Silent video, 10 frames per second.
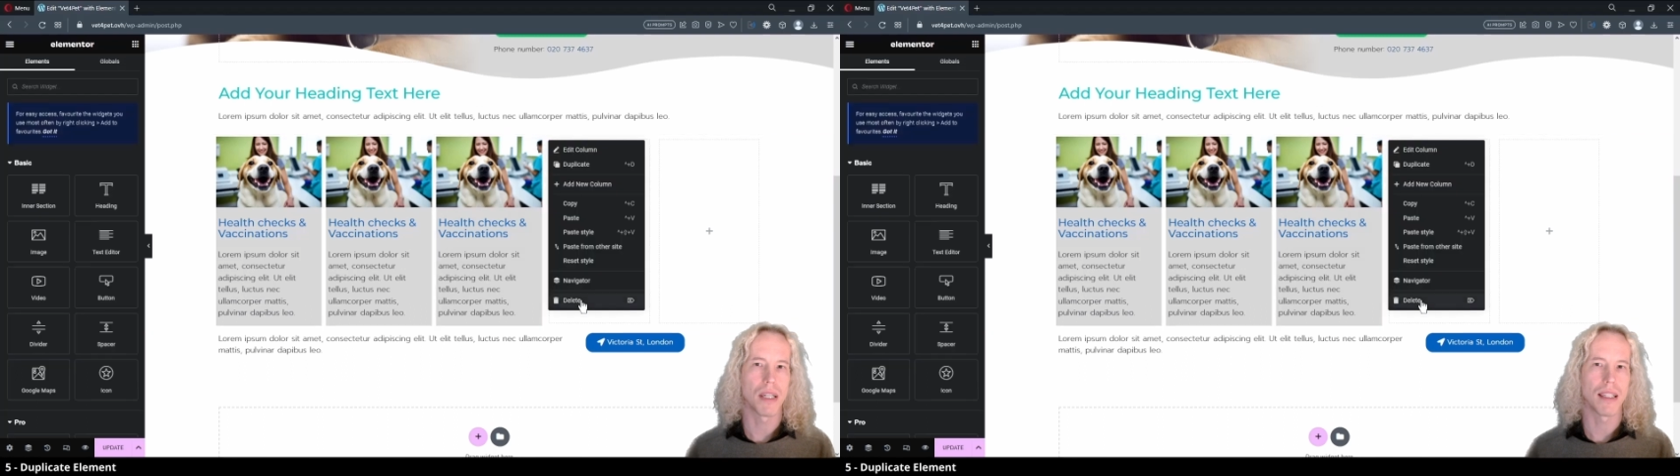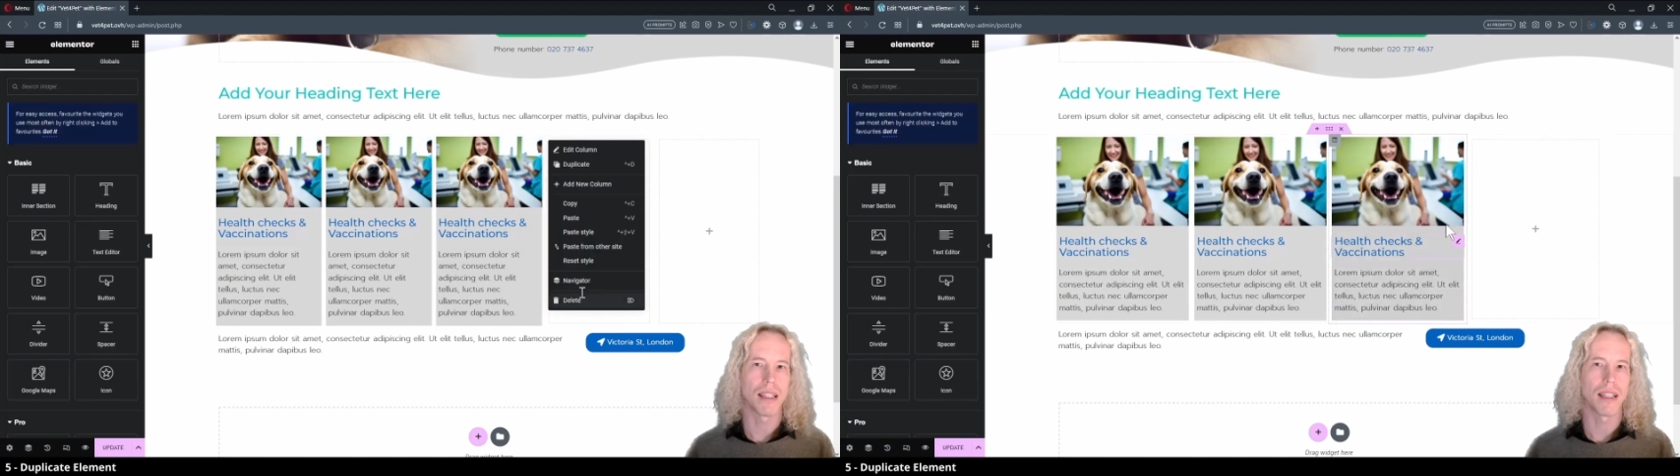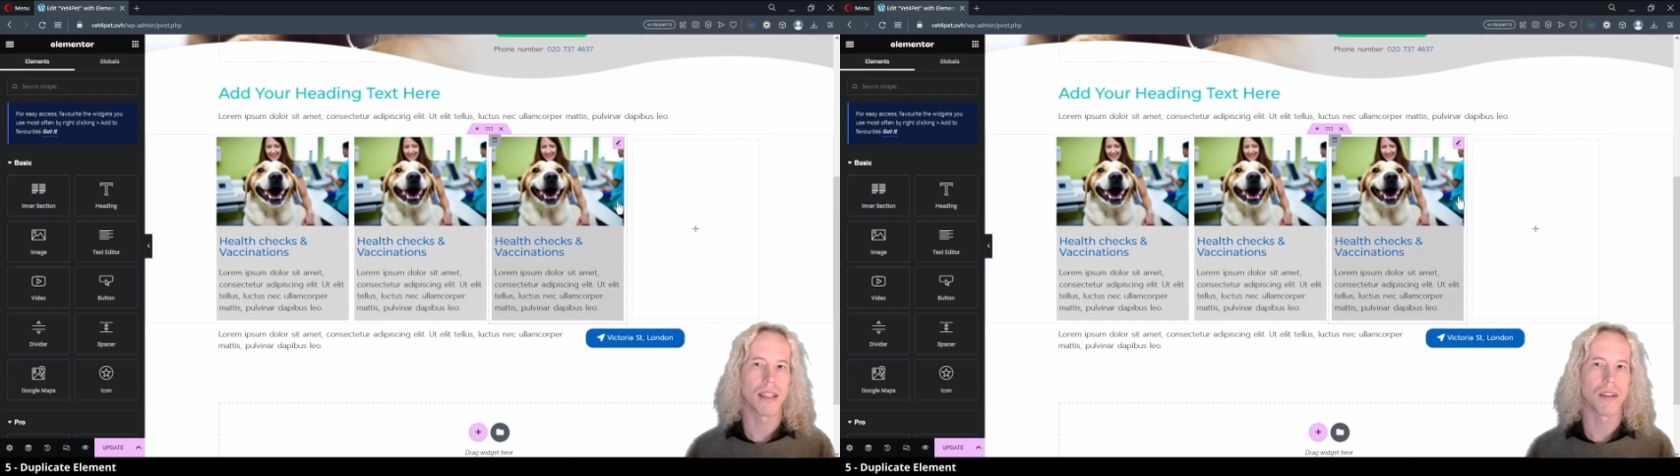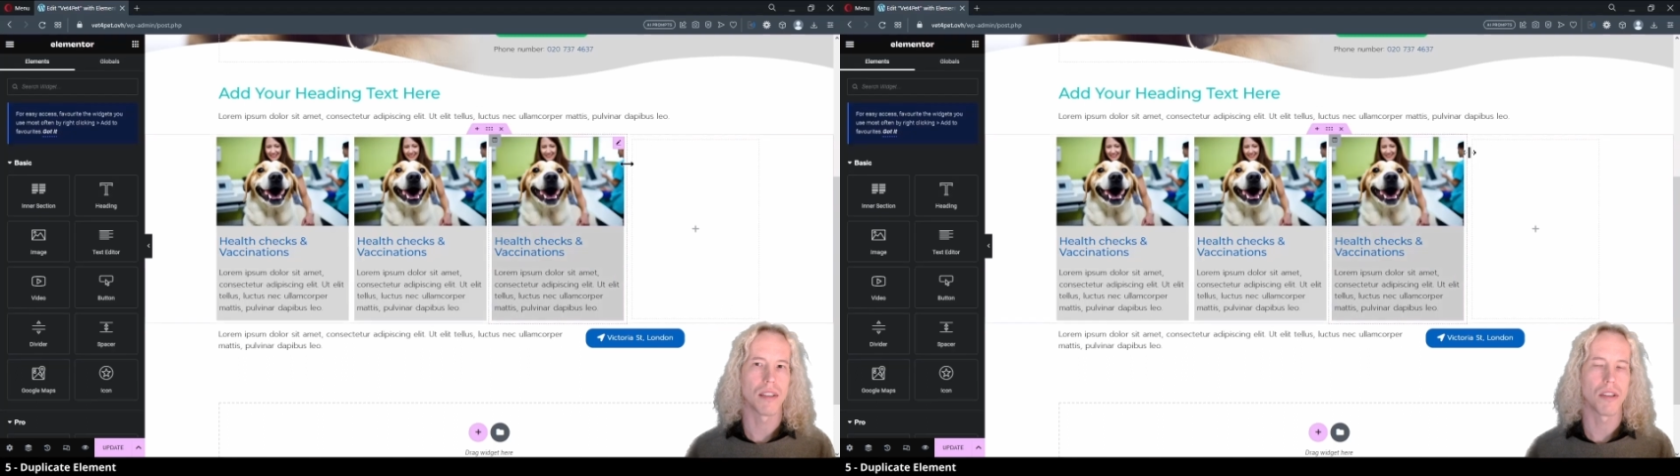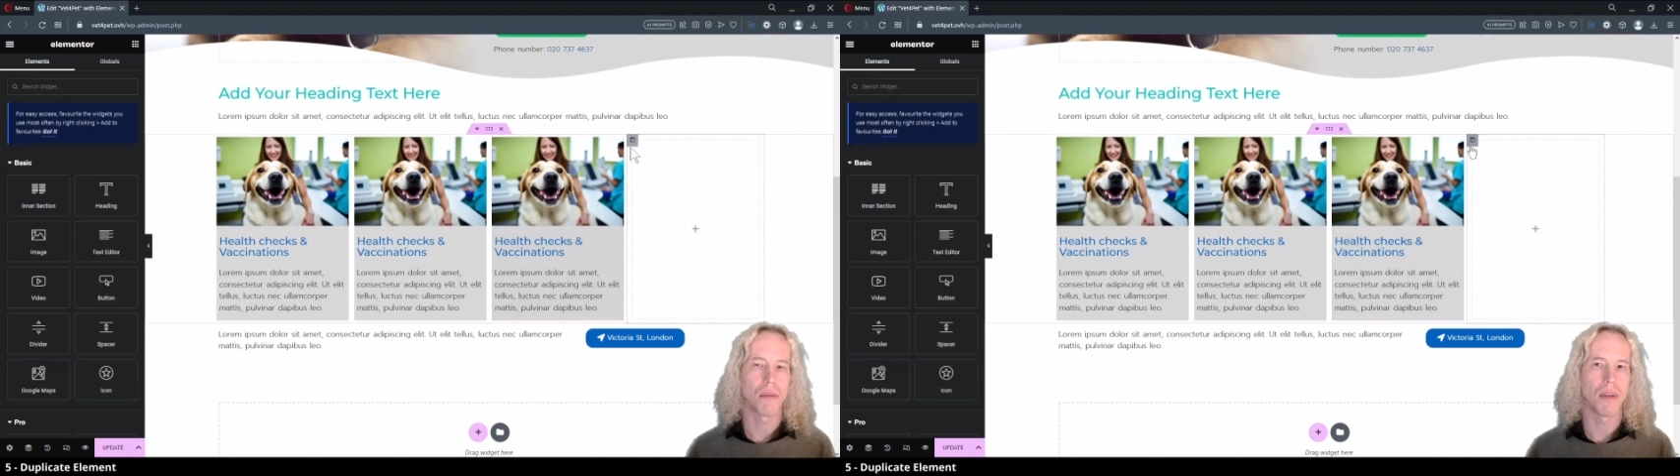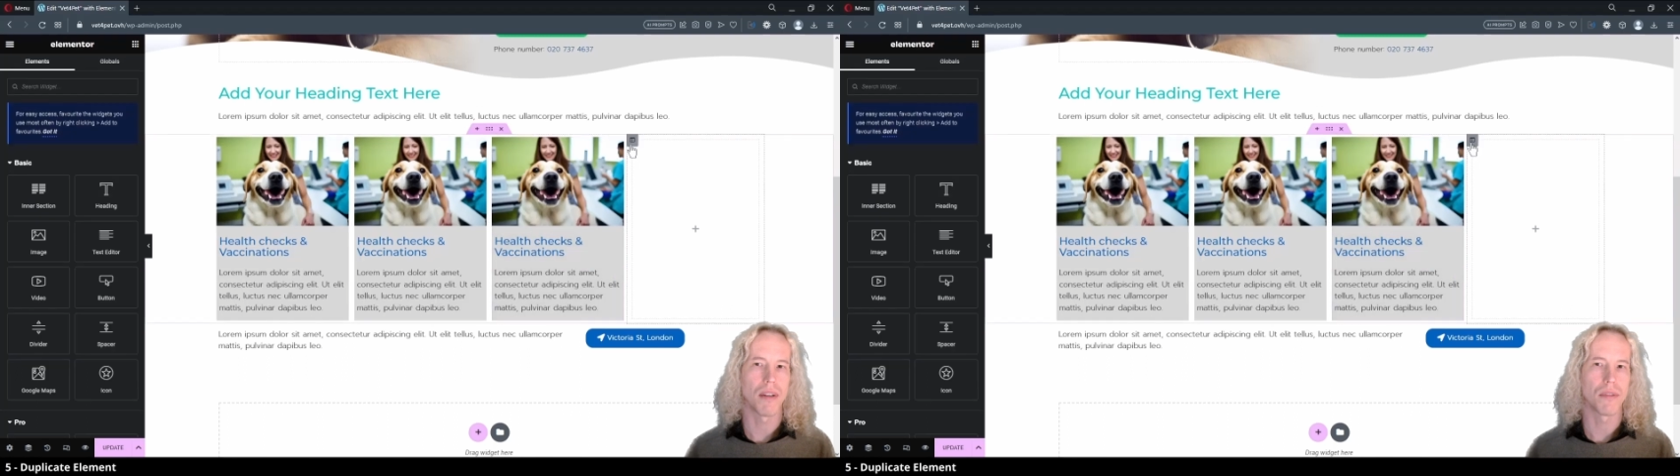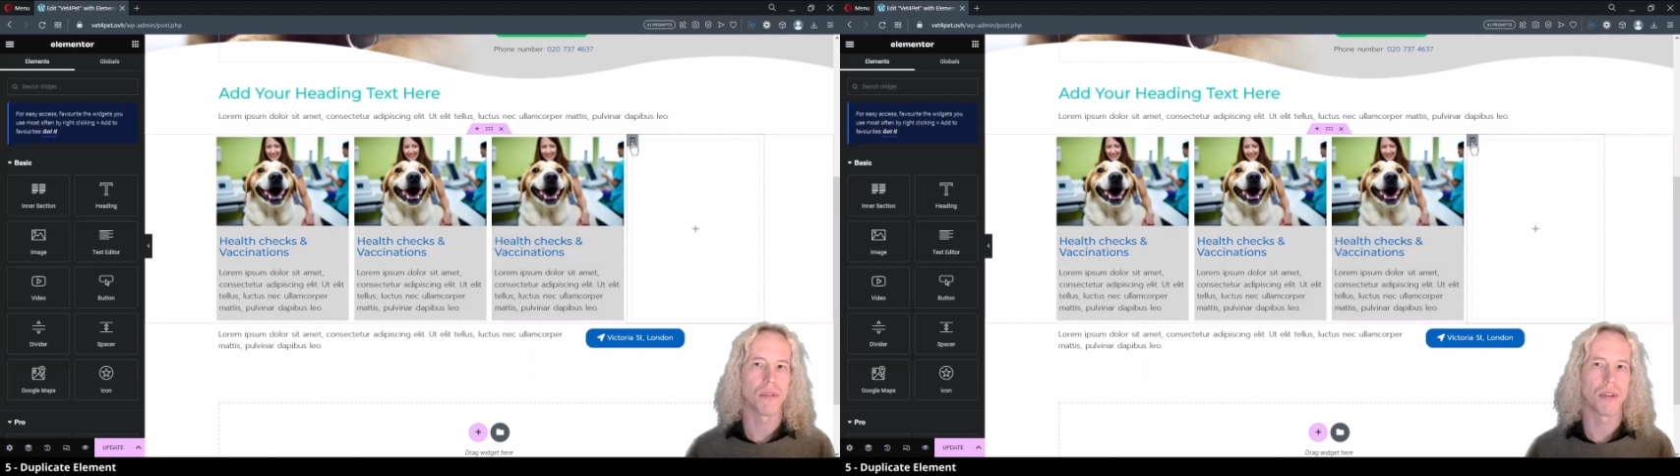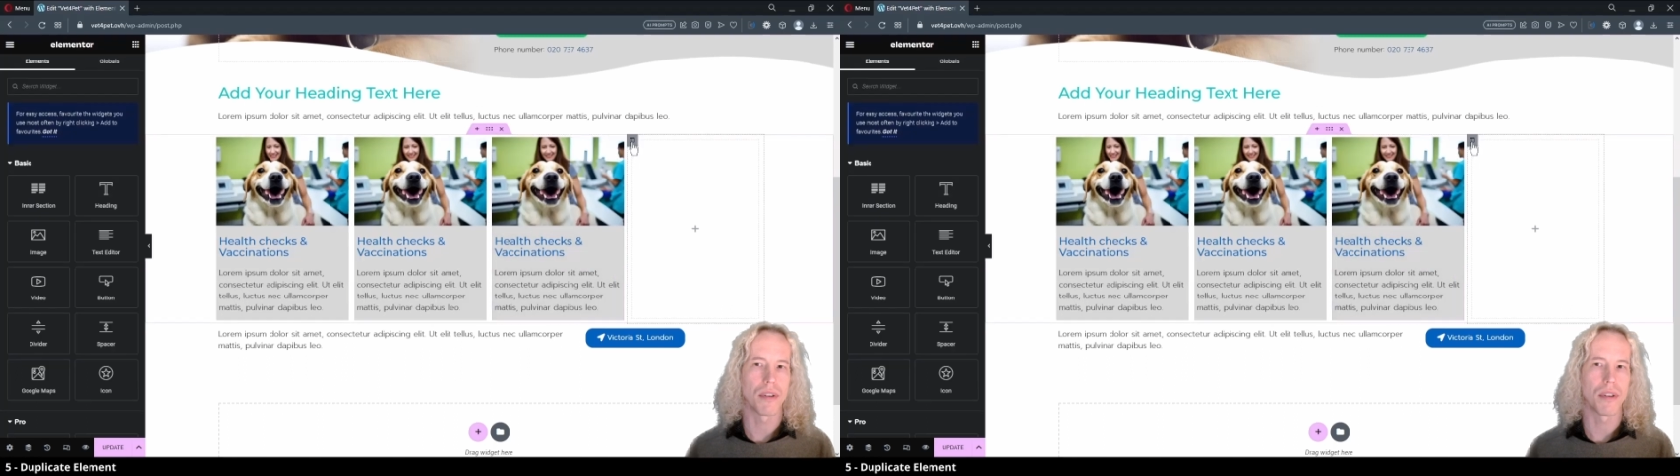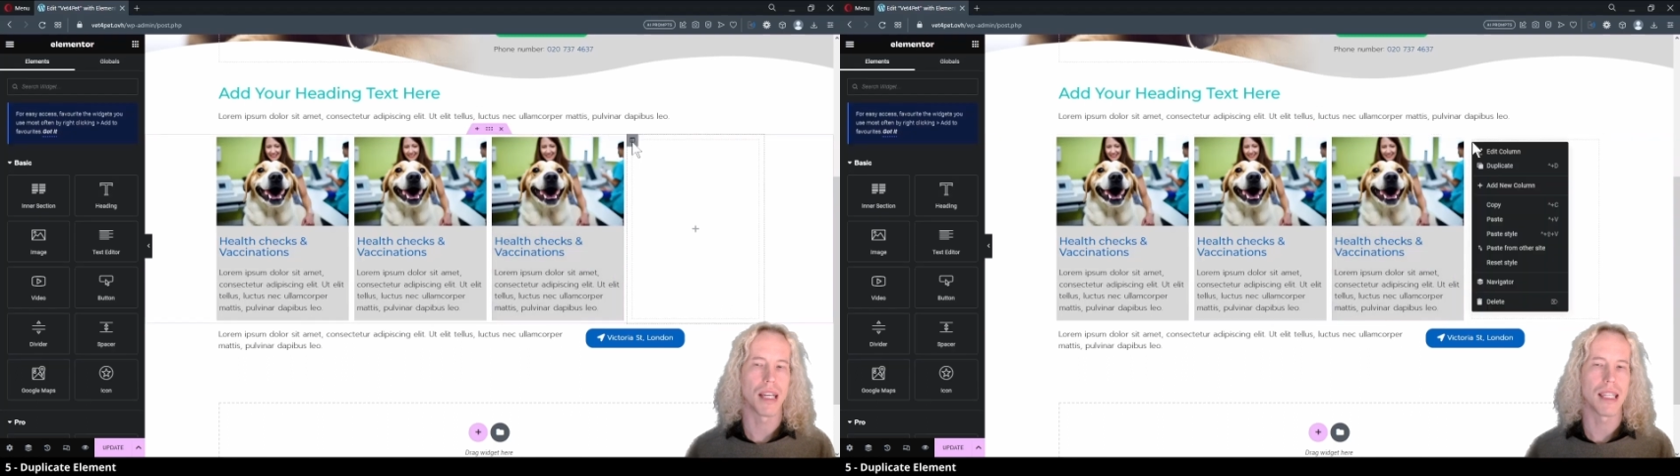clicking on the top left corner